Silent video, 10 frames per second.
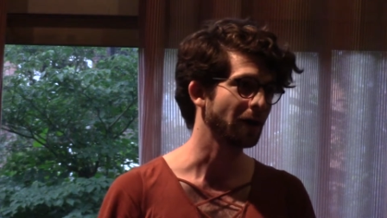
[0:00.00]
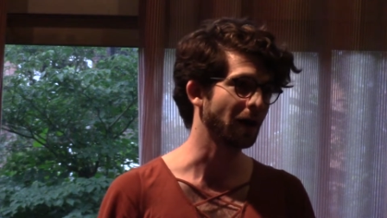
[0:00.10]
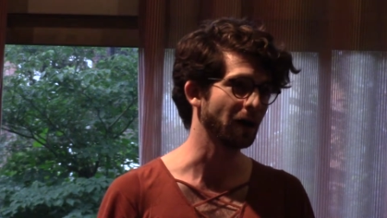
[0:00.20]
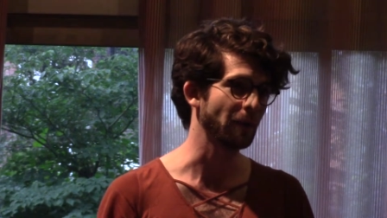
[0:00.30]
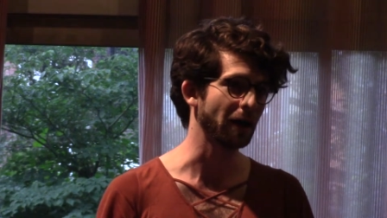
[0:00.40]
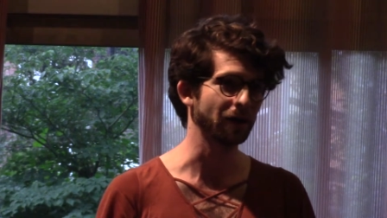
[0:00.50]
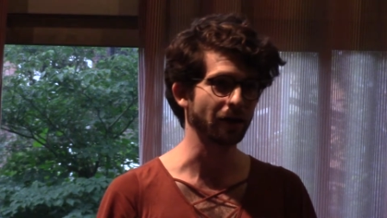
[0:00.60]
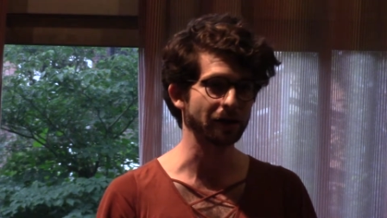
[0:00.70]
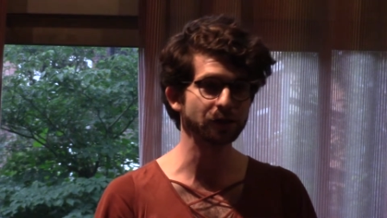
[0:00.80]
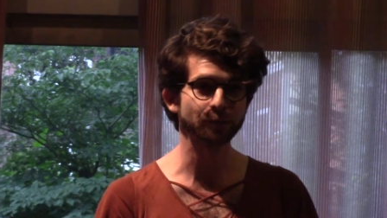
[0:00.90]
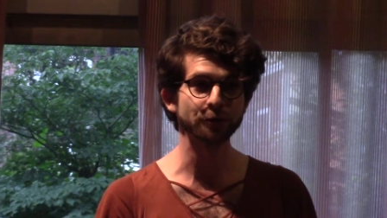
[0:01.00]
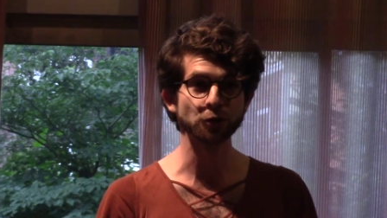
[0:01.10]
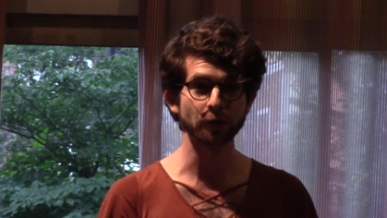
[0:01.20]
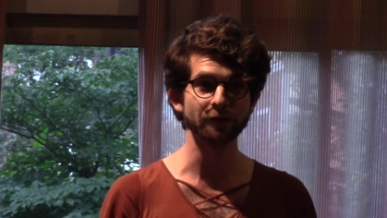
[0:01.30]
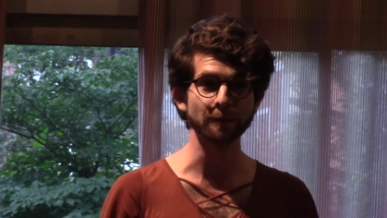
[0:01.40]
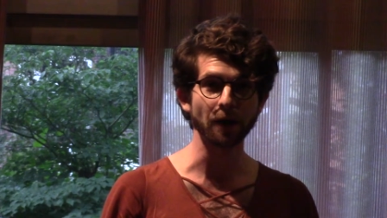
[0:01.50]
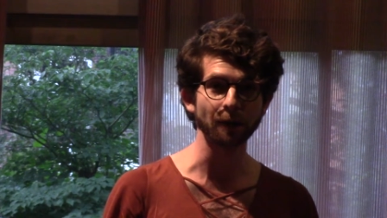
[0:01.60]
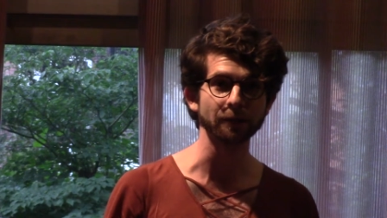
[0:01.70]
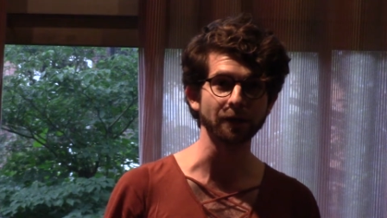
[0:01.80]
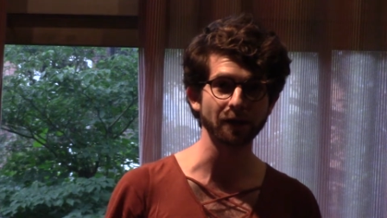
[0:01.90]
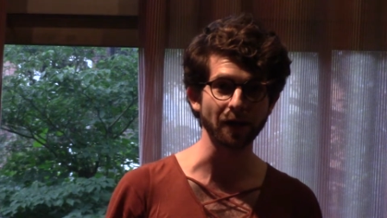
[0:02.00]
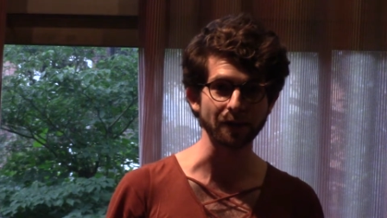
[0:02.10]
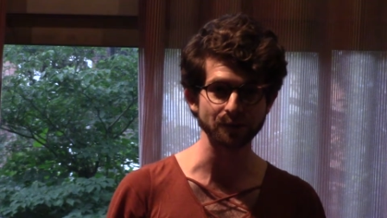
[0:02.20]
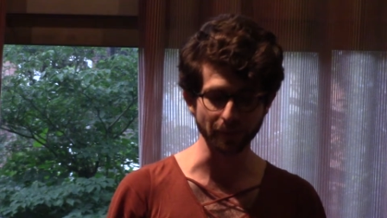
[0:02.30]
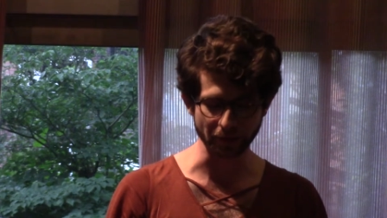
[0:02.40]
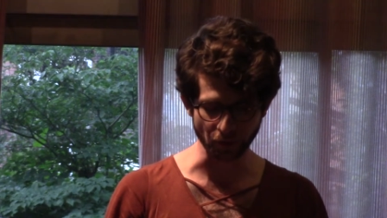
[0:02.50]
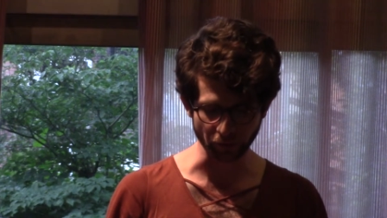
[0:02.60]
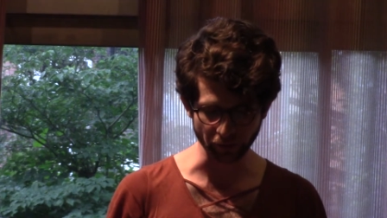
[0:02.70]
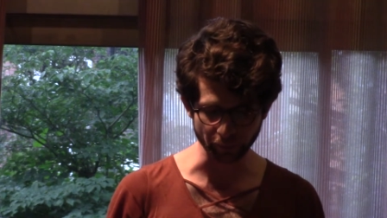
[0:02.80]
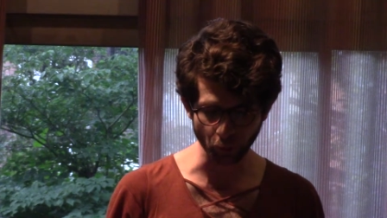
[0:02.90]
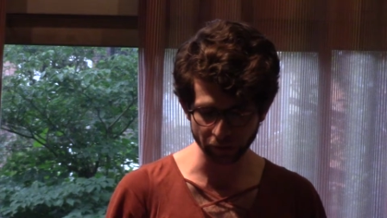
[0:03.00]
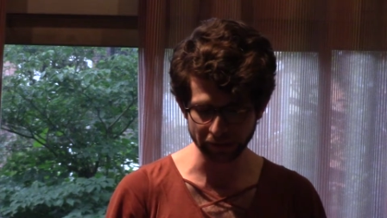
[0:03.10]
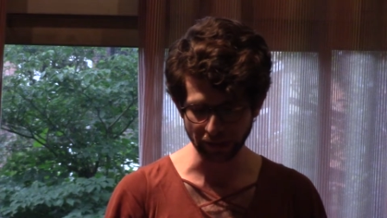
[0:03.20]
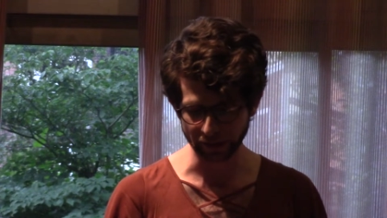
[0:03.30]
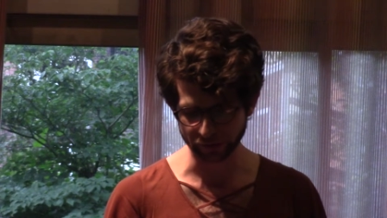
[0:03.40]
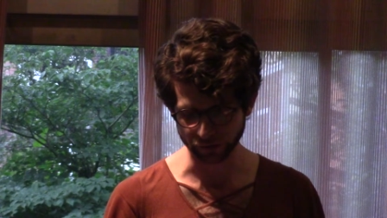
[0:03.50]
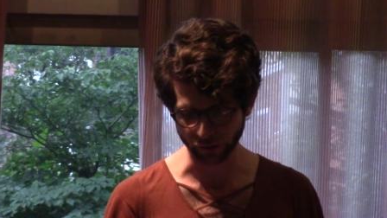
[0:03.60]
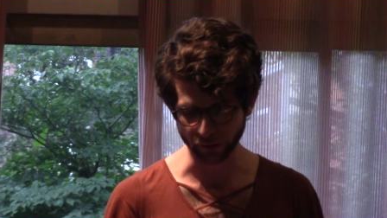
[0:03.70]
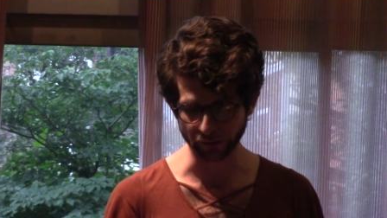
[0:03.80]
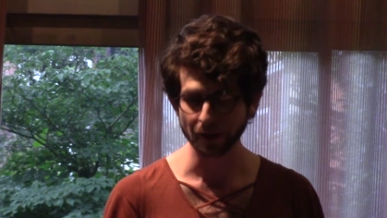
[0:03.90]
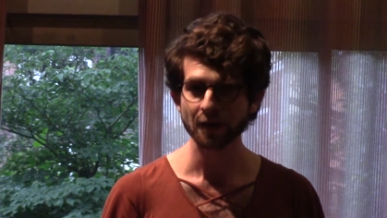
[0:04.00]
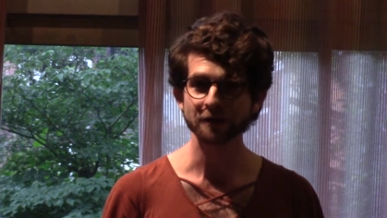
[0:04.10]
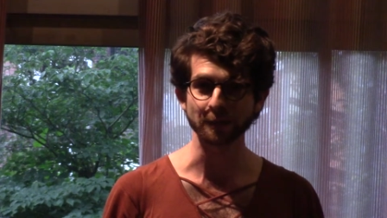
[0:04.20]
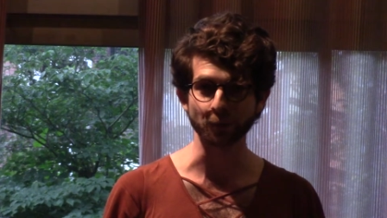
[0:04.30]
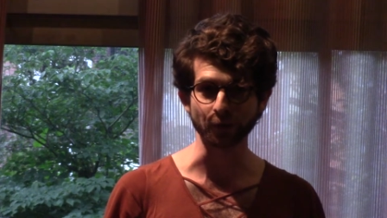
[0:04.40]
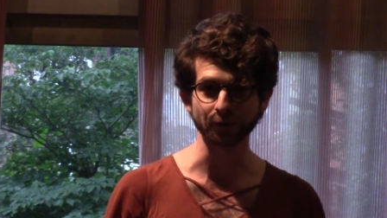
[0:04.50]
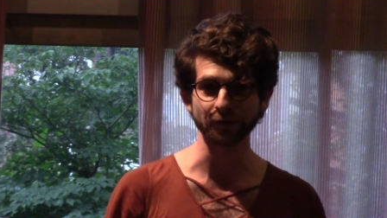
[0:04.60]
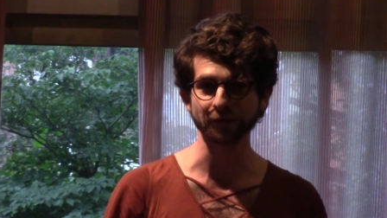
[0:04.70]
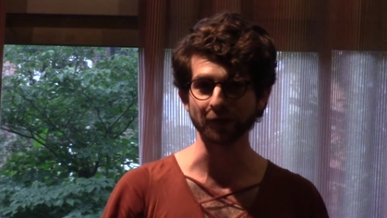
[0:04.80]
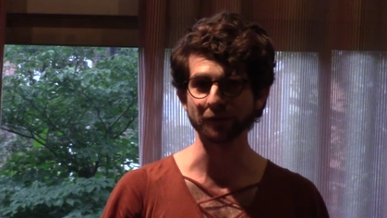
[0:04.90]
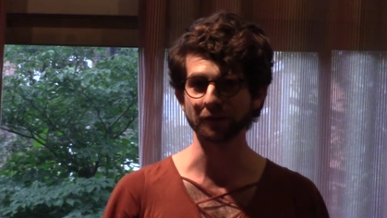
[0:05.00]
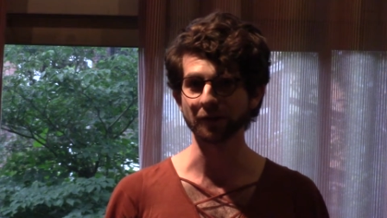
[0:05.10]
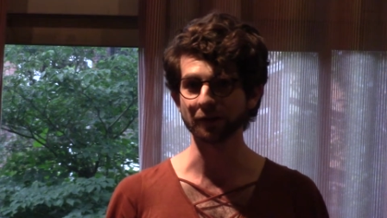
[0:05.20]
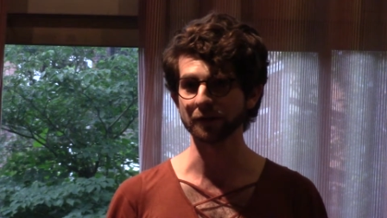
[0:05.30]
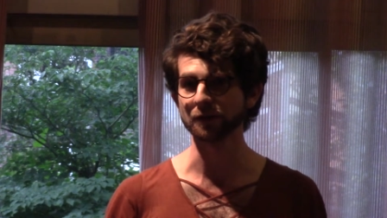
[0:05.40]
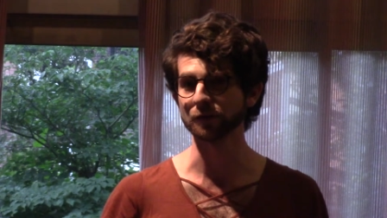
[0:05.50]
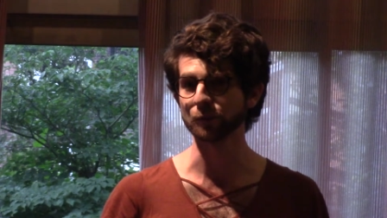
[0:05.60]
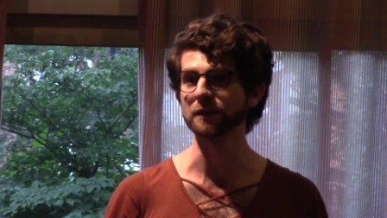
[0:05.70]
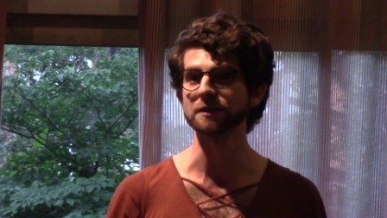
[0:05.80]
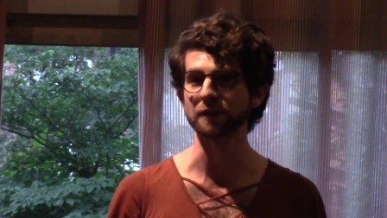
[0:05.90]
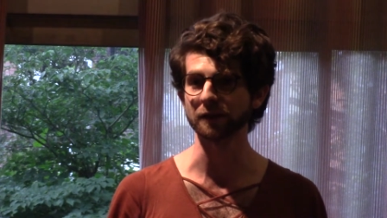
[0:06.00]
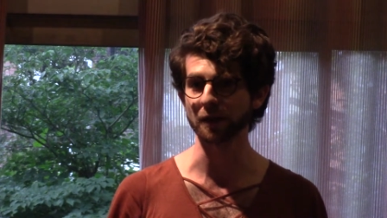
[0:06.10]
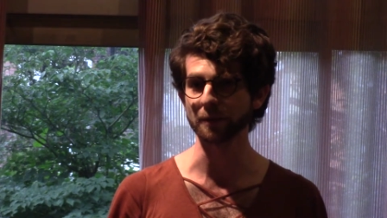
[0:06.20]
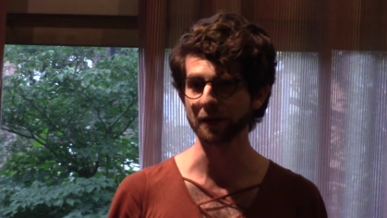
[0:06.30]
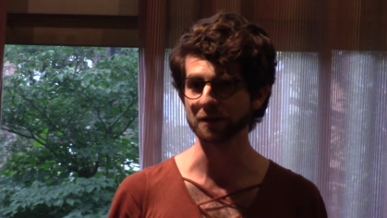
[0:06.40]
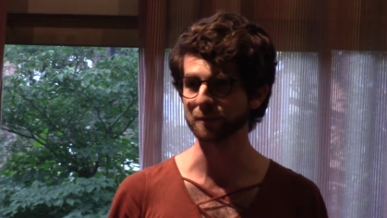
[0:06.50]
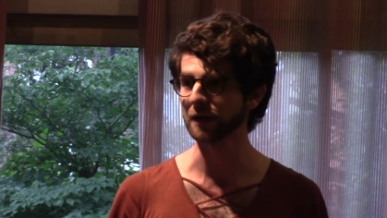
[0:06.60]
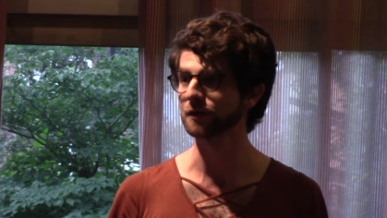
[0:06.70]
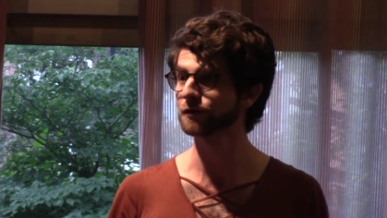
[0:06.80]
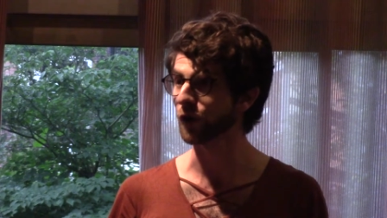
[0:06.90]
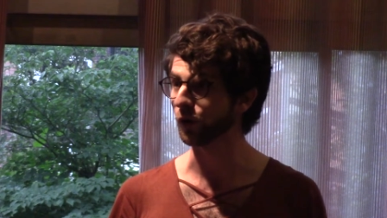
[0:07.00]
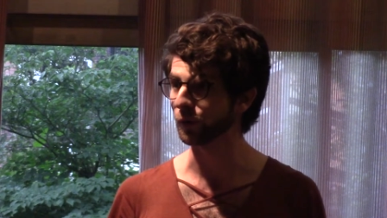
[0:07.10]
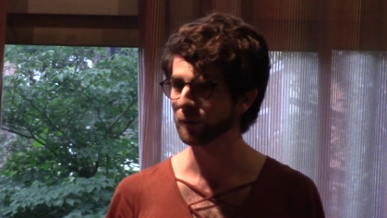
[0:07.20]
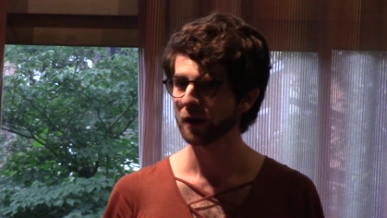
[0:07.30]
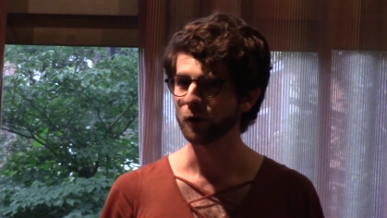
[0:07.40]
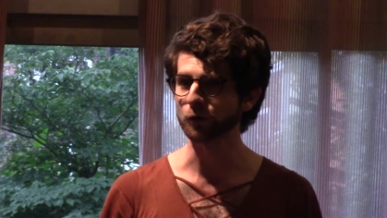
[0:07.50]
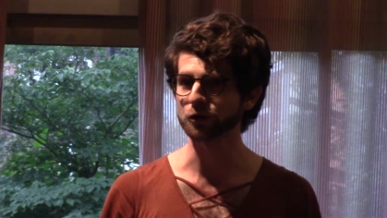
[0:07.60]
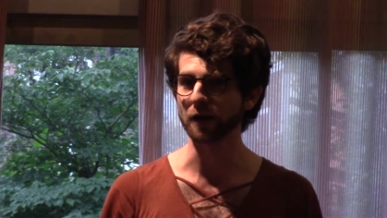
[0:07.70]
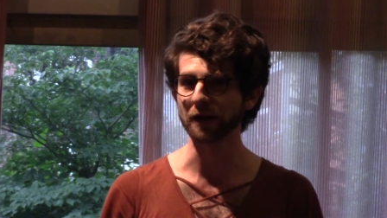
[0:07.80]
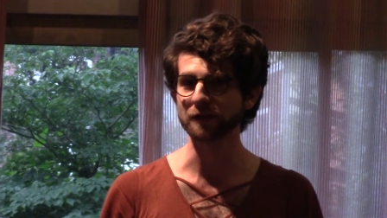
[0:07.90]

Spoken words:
And a clear majority of the public, as polling data has shown, supports the stuff that the wins that the campaign has made. So we're trying